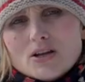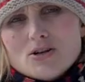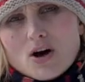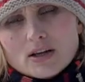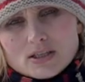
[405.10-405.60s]

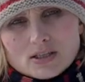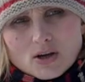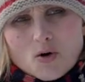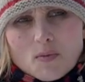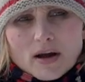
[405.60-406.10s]
not
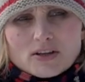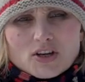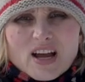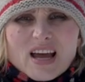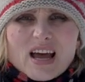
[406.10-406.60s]
so
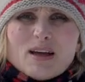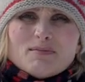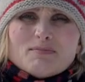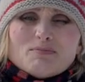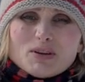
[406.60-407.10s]
much.
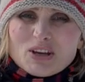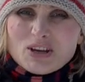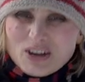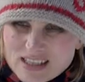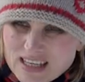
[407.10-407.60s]
And
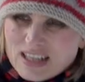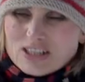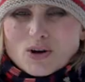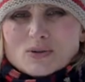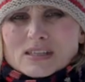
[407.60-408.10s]
because I
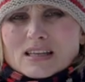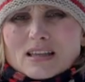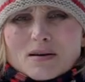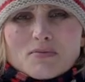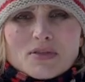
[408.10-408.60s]
don't see
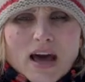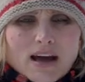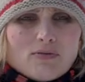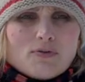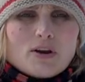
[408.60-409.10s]
them
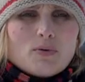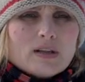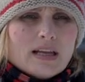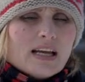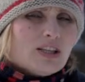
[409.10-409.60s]
that
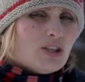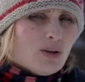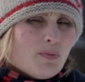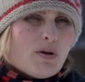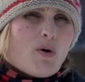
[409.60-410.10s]
frequently, it
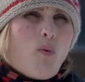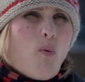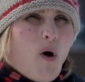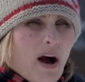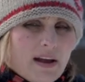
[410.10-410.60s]
took me a
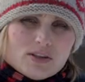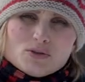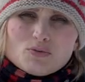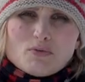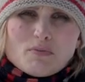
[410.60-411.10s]
while
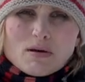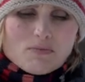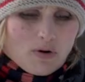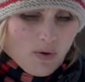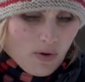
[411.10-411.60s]
to
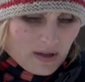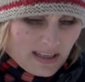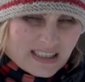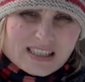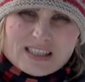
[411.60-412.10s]
remember or
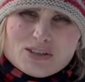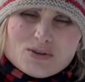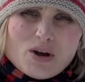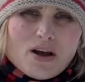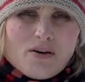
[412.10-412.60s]
like
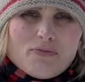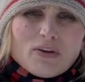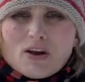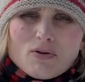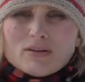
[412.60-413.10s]
to
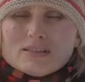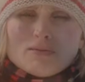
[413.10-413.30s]
figure out